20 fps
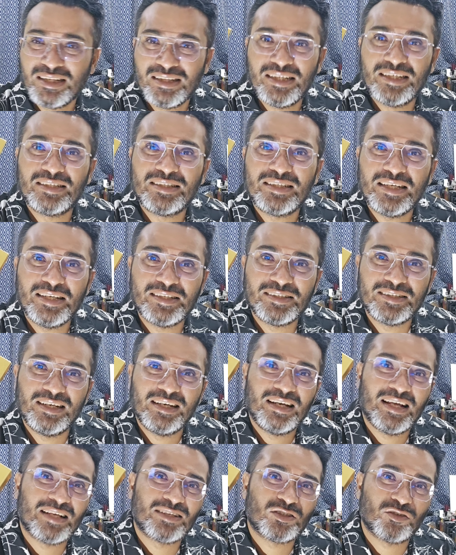This thing easily
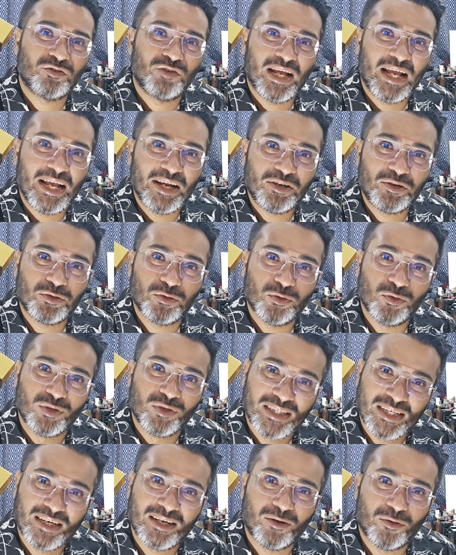lasts over eight to
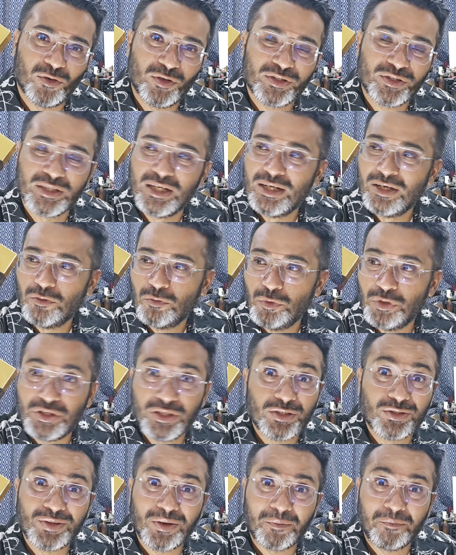ten hours, which
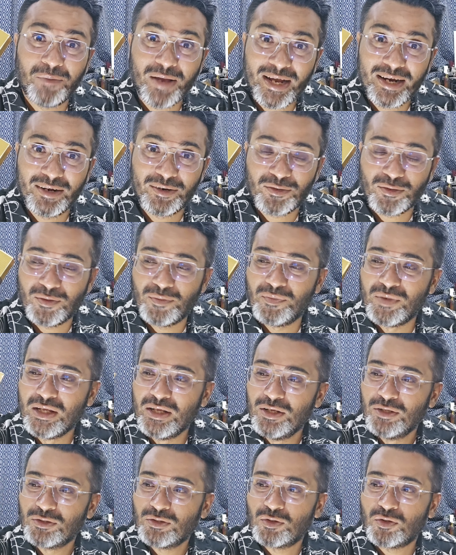is not bad at all.
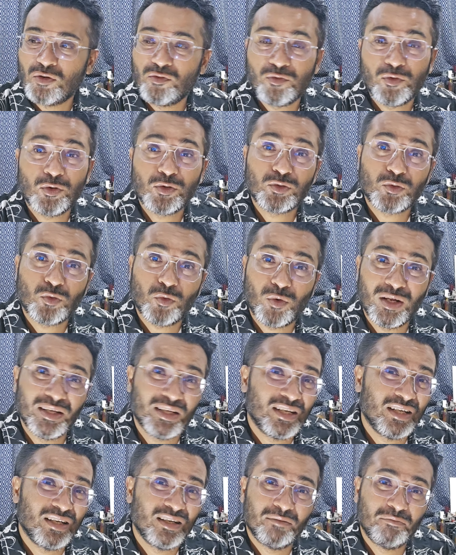So Tom Ford's
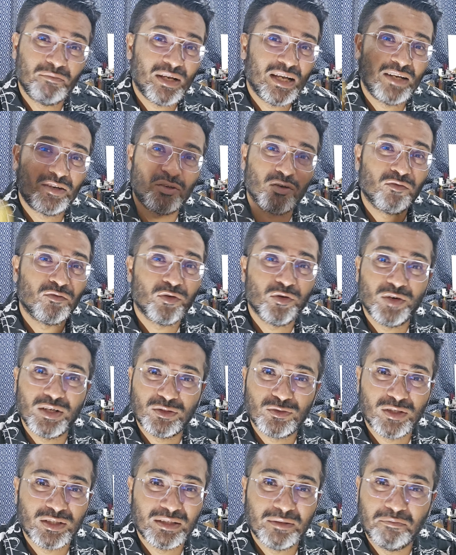quality, man, Tom Ford
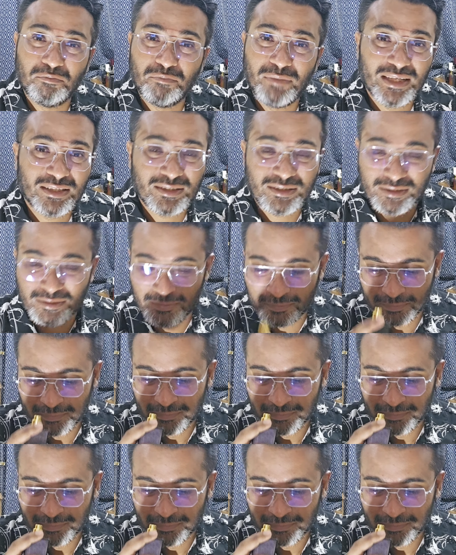is one of the best,